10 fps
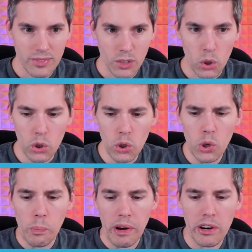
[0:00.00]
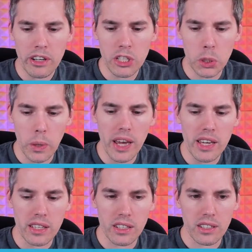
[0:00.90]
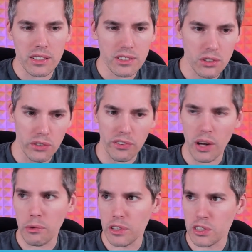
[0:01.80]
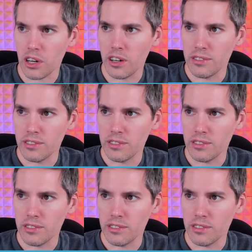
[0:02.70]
Ooh, Peregrine Drake! Totally forgot about this card.